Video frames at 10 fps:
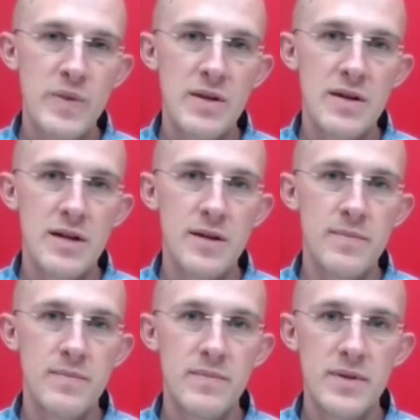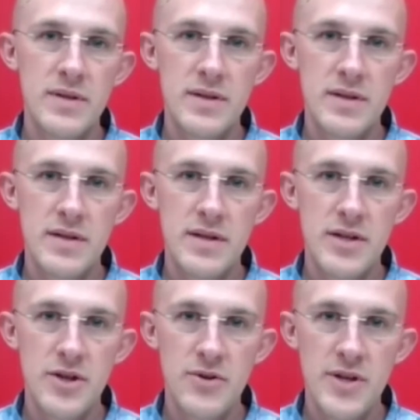
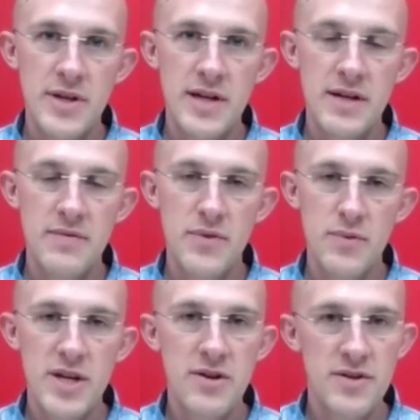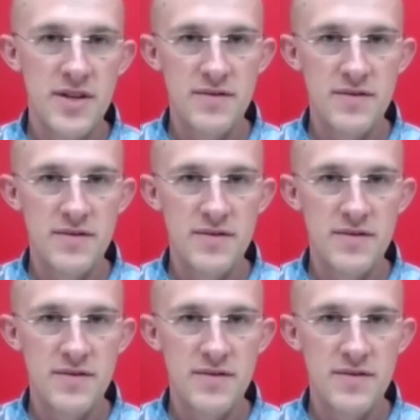In coding, out of 3 years,